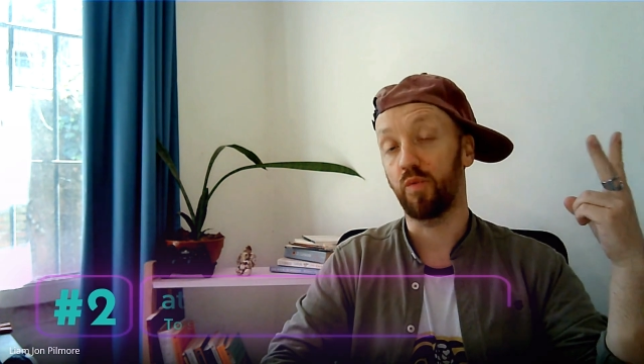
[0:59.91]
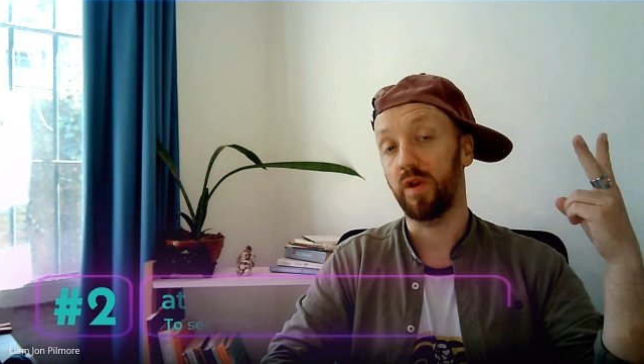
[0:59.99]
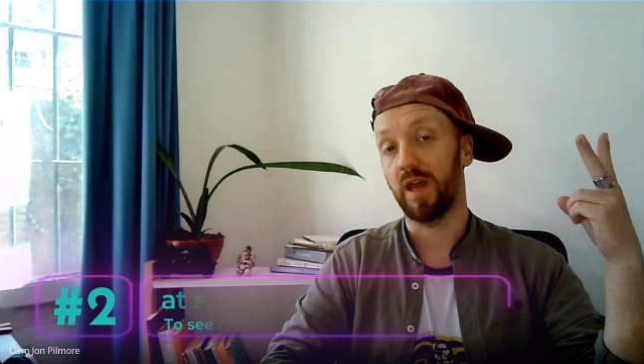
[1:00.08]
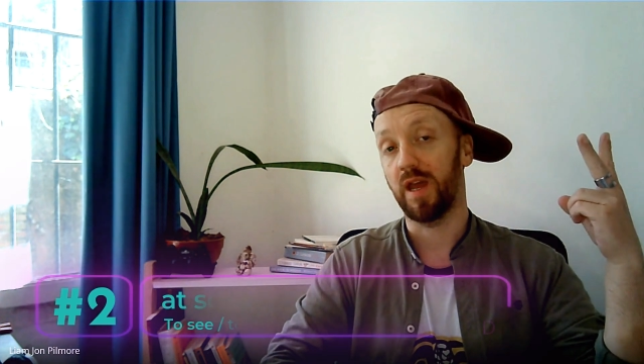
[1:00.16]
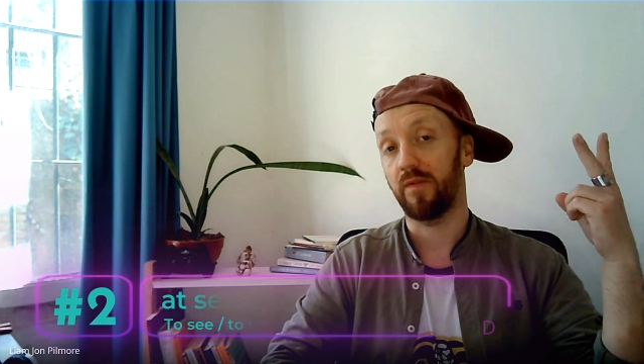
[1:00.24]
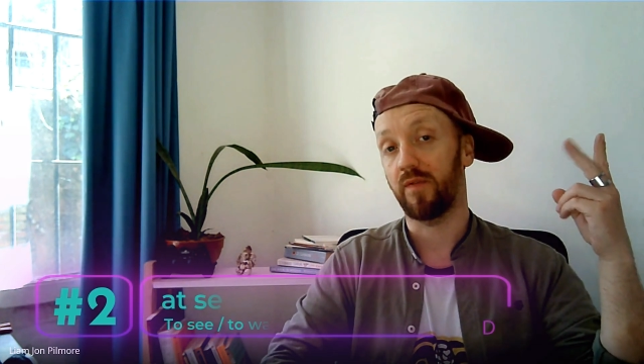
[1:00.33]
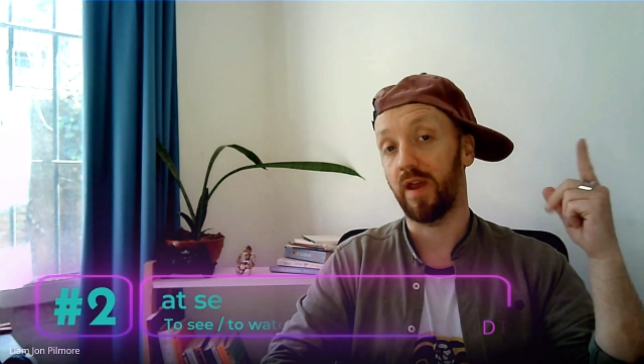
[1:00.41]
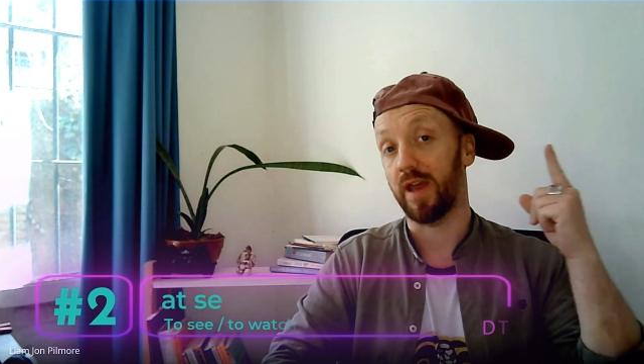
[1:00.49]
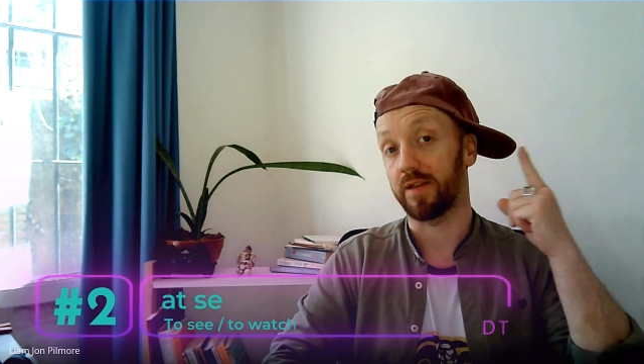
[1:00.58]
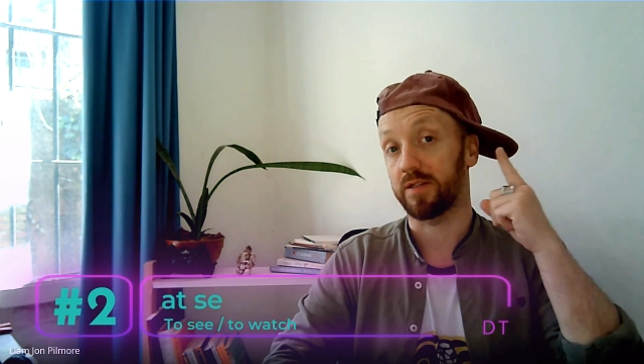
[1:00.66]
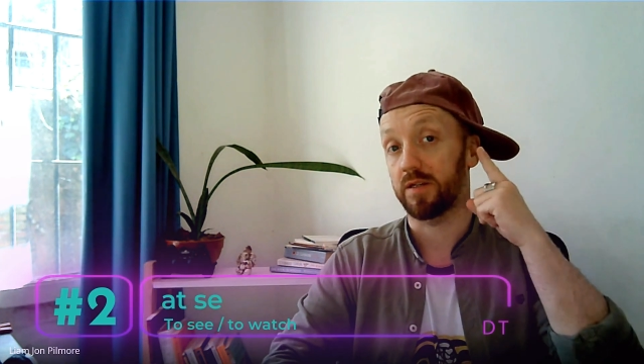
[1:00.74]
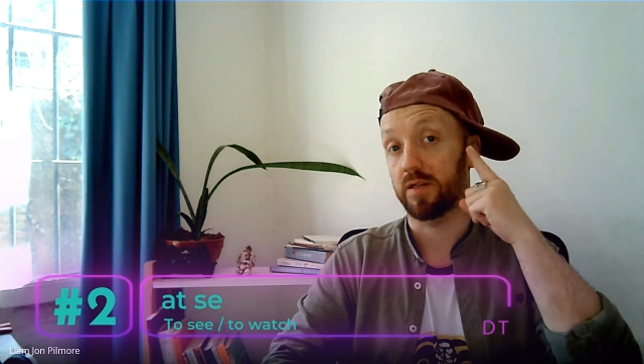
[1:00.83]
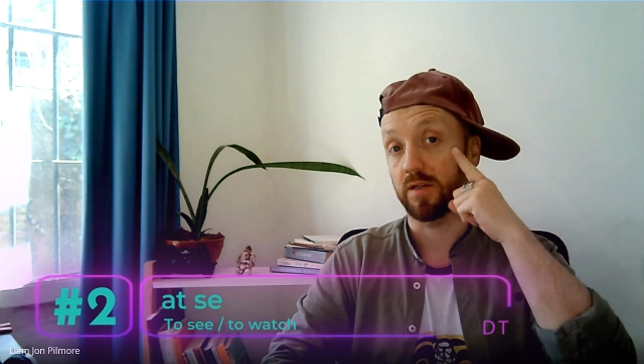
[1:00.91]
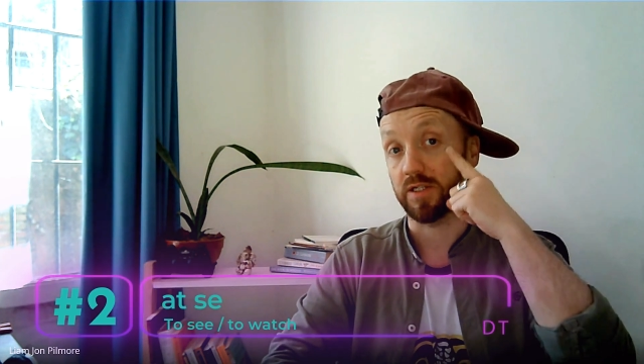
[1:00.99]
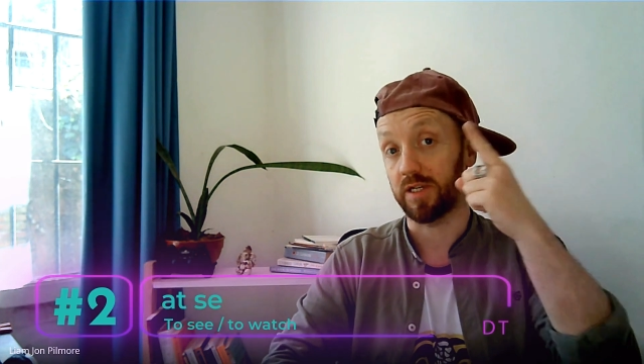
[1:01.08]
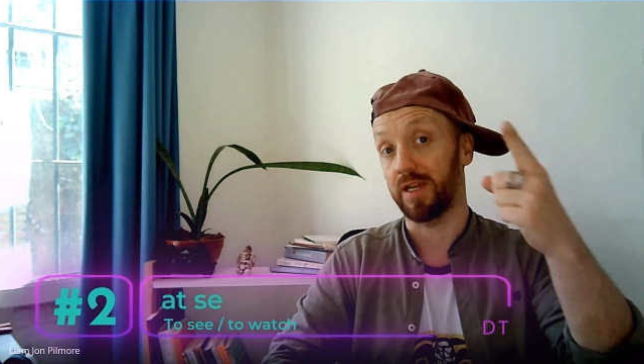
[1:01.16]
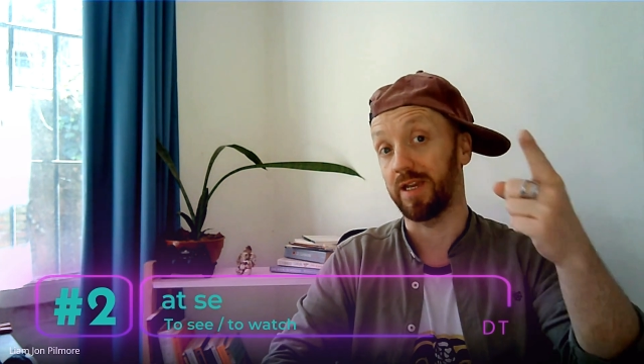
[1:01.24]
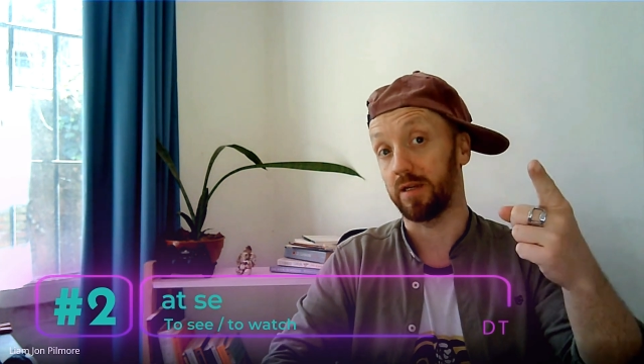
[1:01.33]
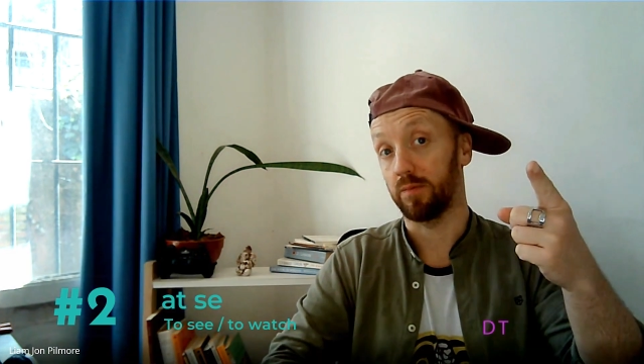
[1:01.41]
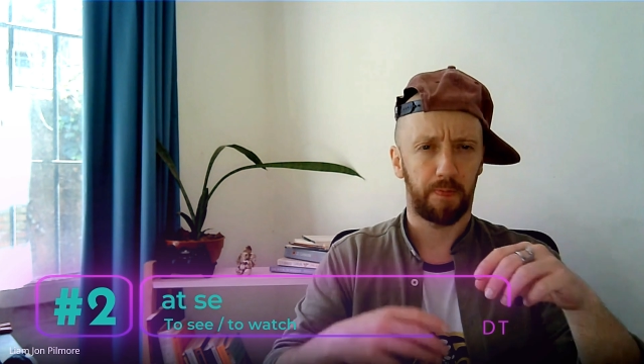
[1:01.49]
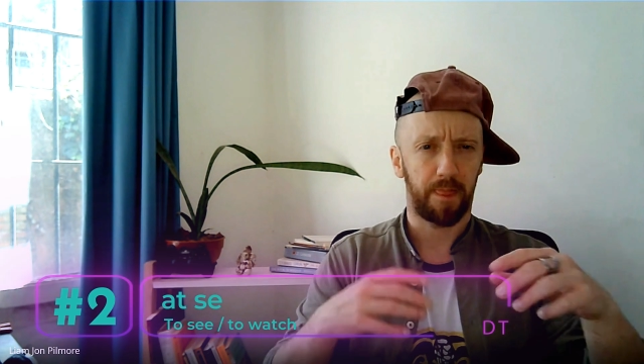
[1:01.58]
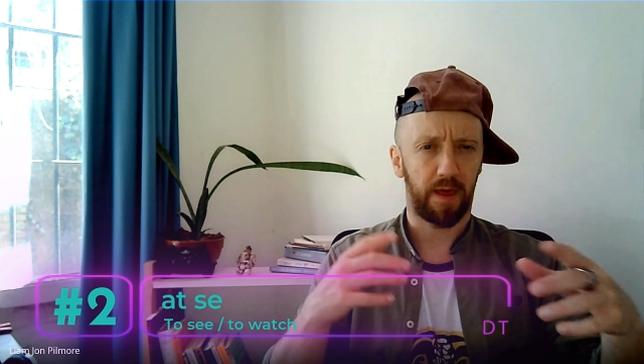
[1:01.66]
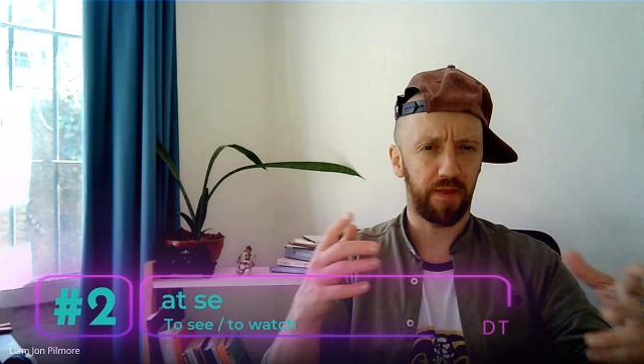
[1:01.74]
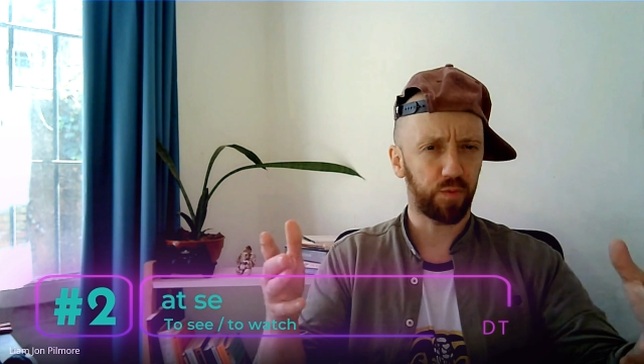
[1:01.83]
we have at see.
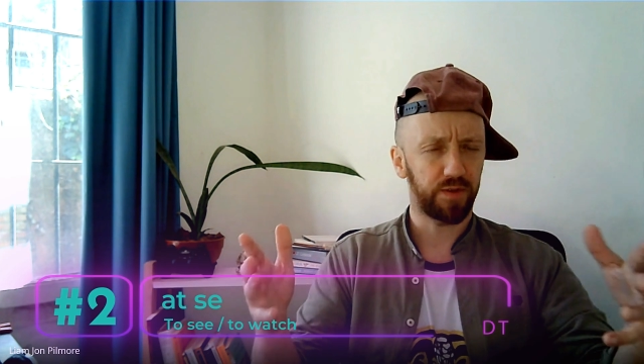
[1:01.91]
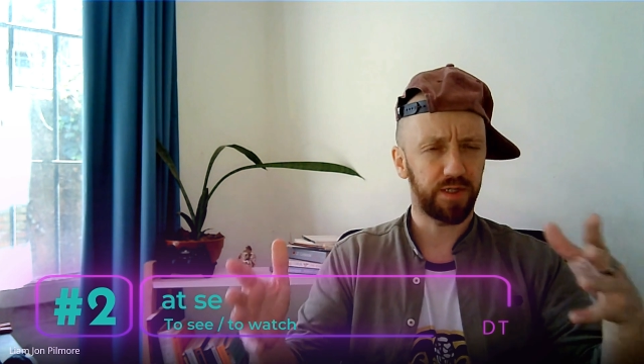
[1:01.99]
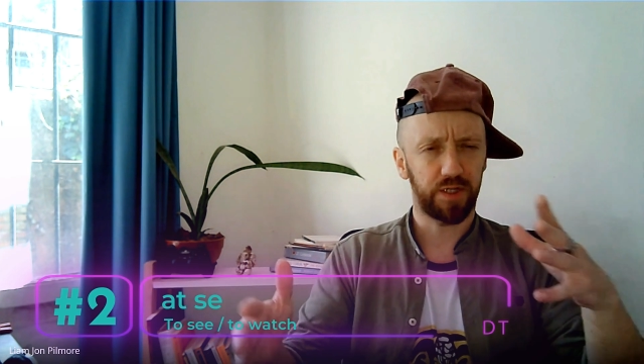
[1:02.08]
Now this one's